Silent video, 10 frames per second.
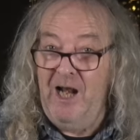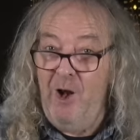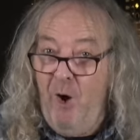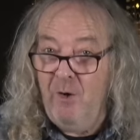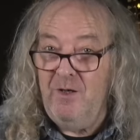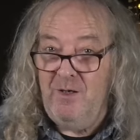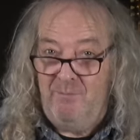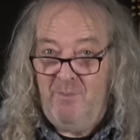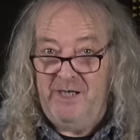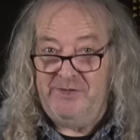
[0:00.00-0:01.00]
a long
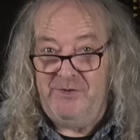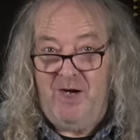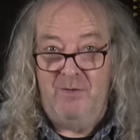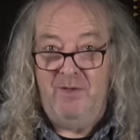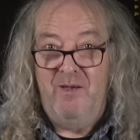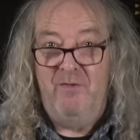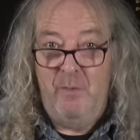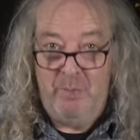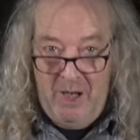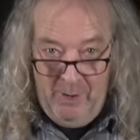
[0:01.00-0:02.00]
maestro
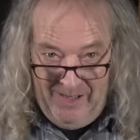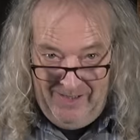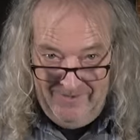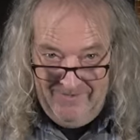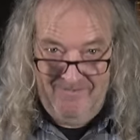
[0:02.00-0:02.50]
vibrola.